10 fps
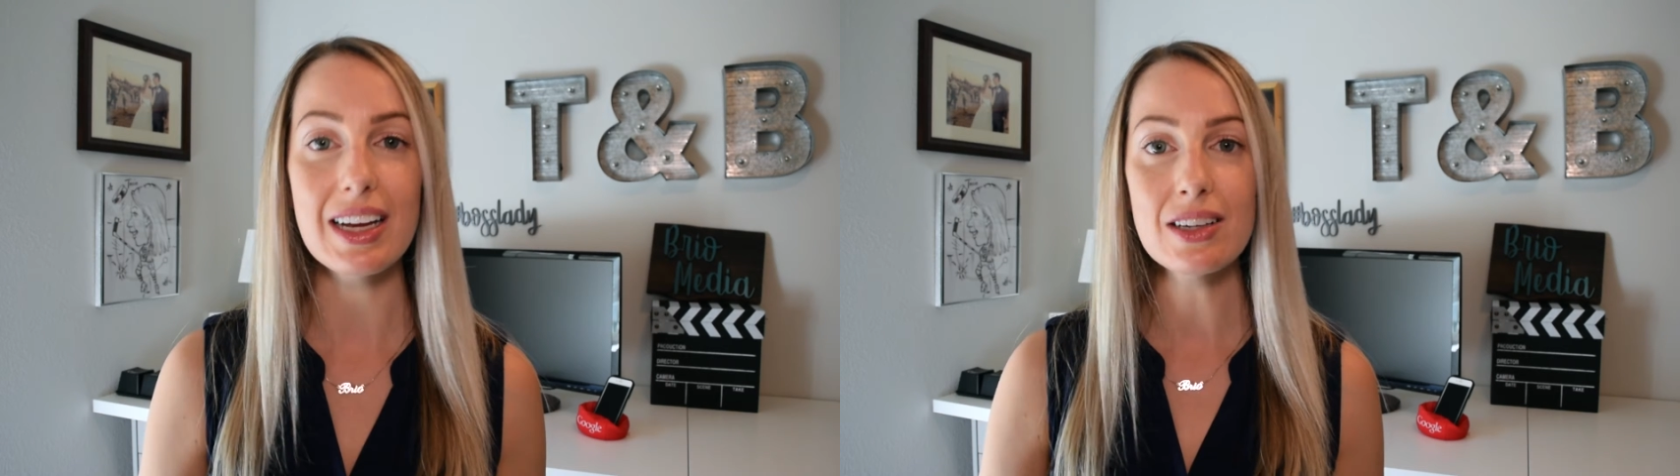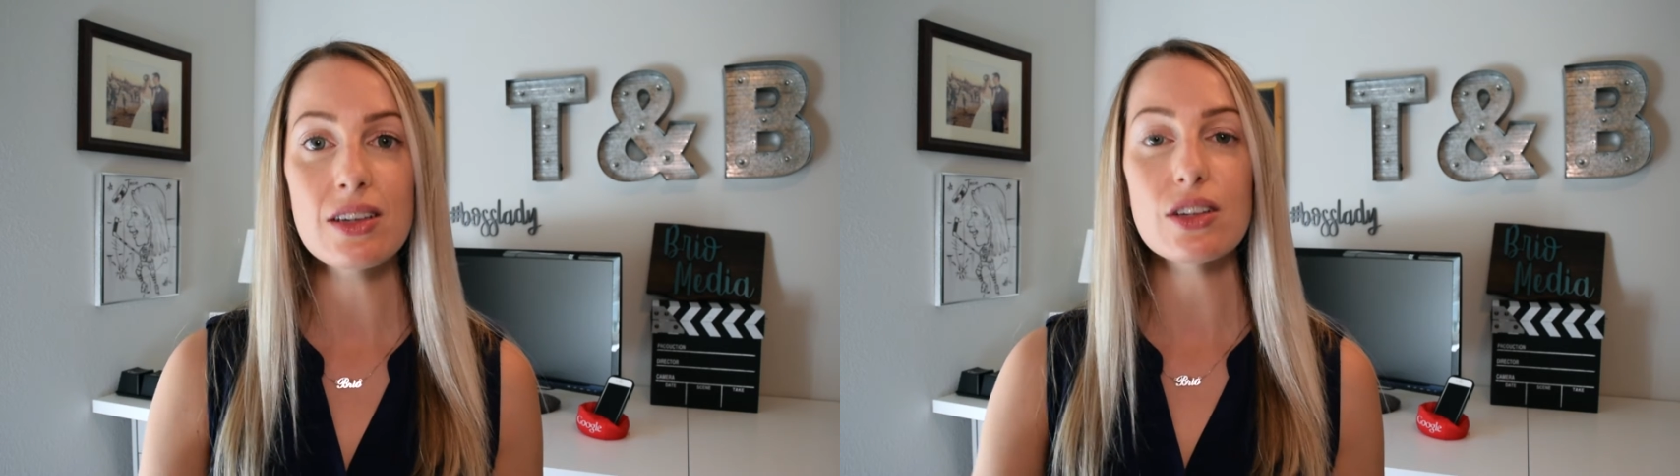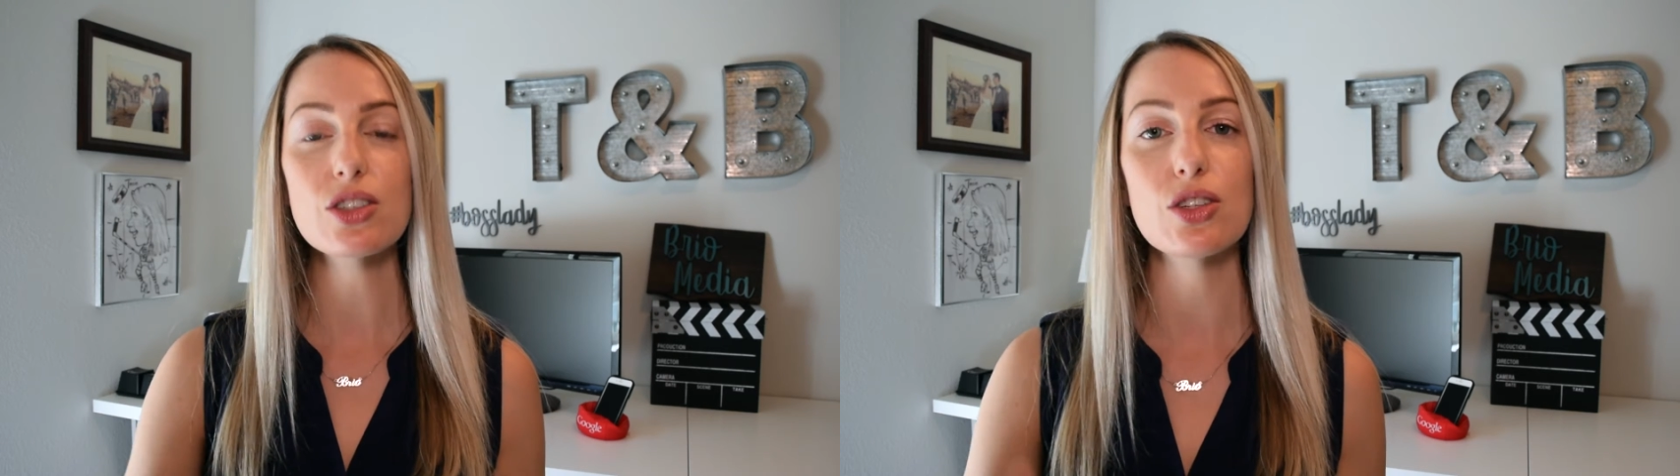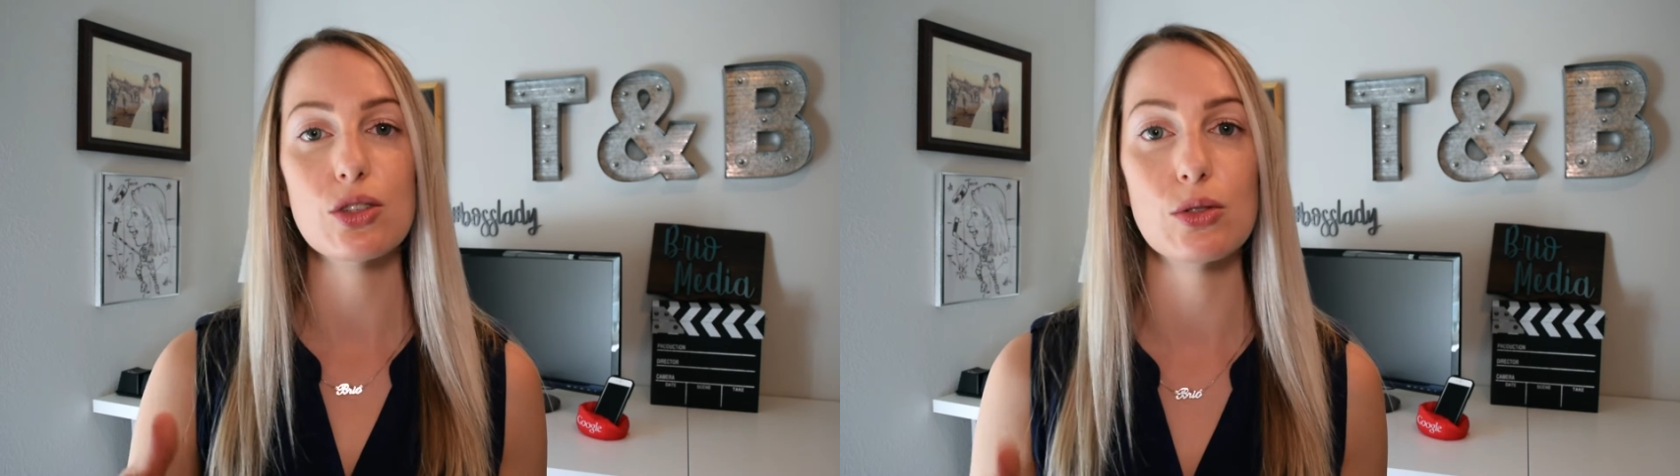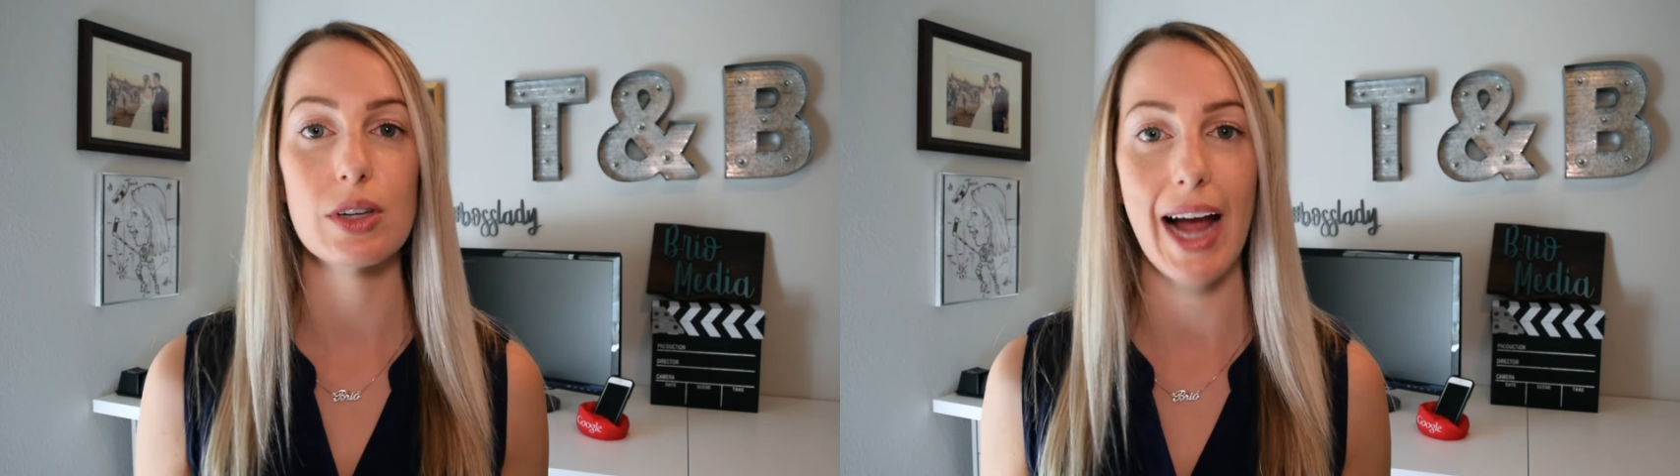into your
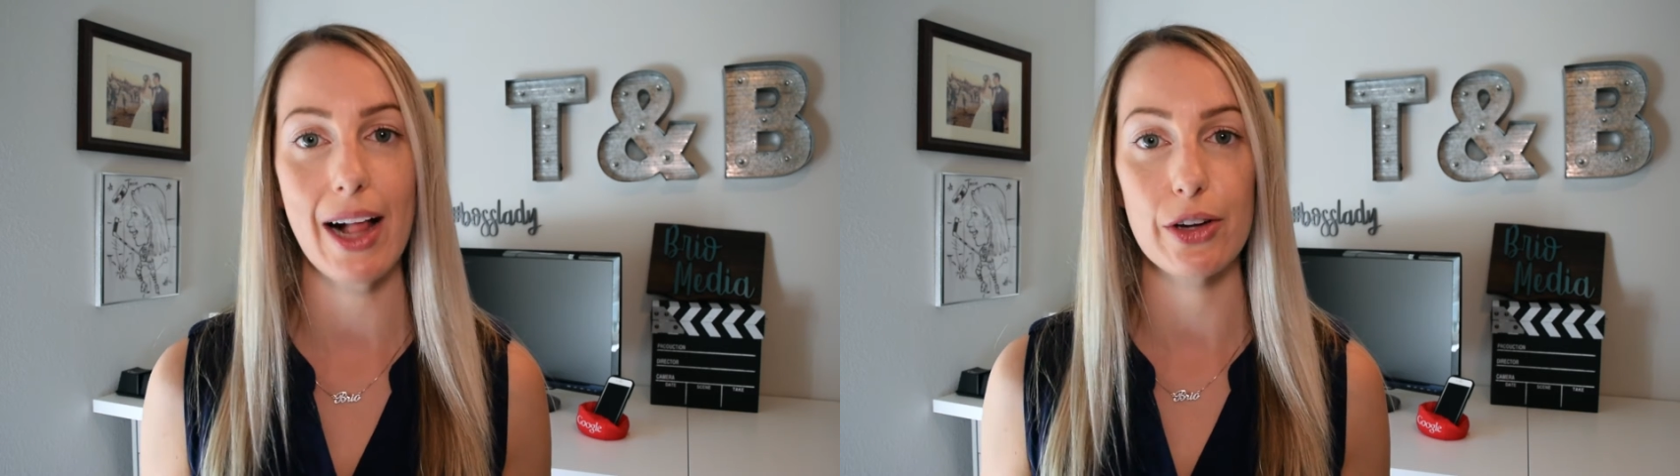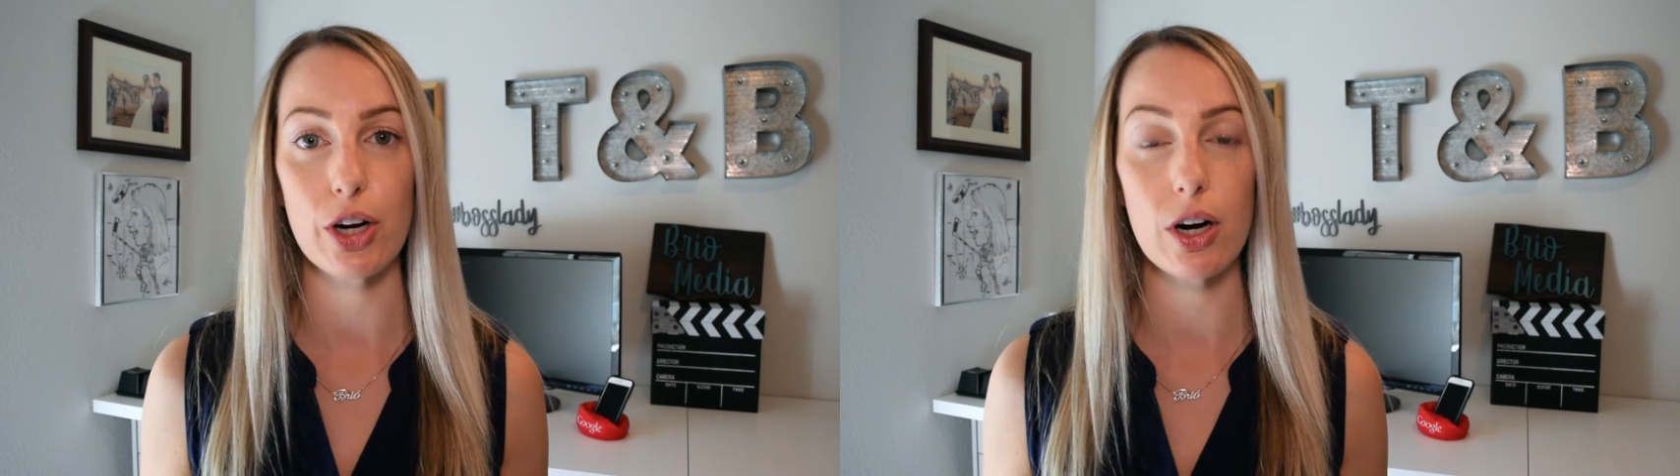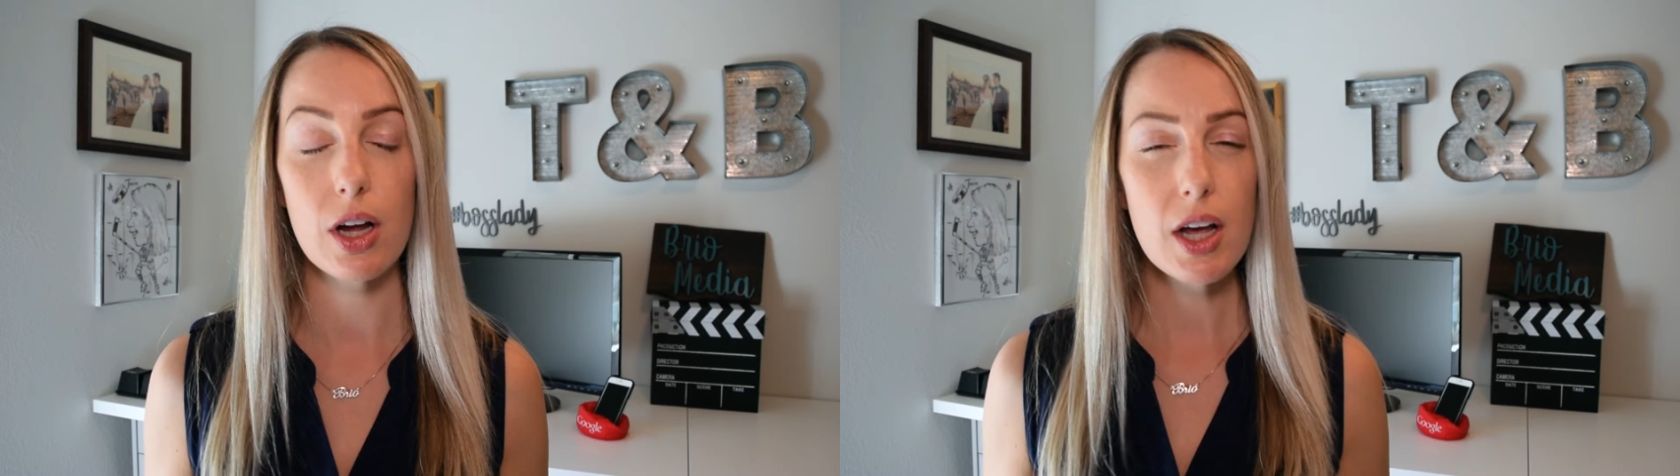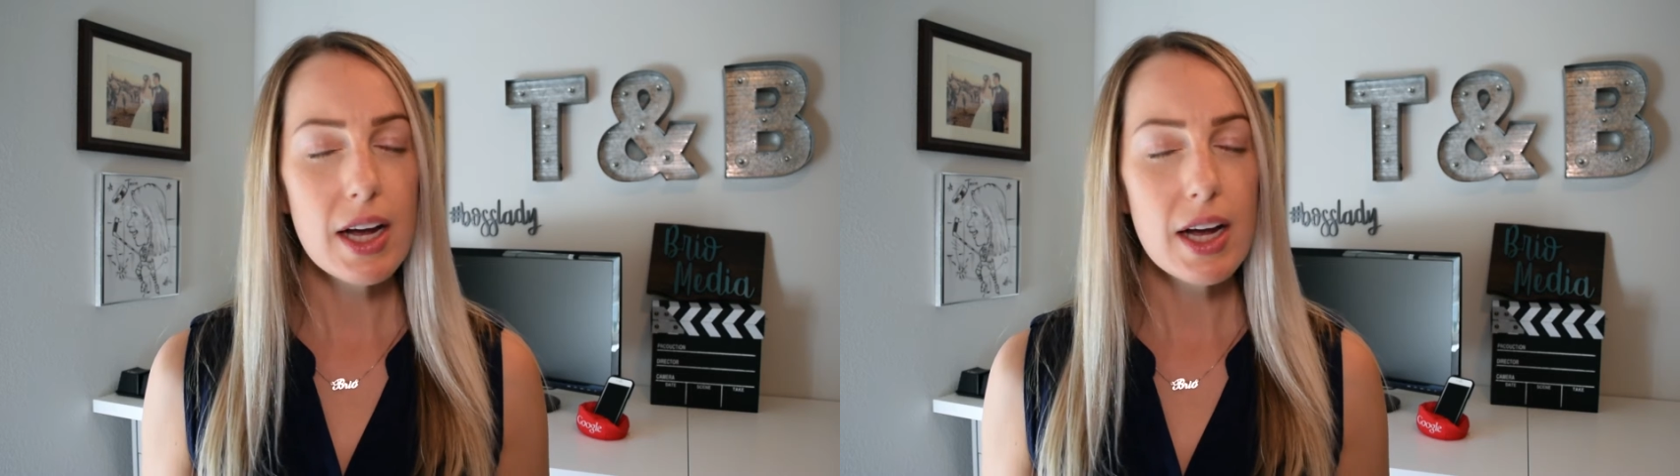Google Calendar.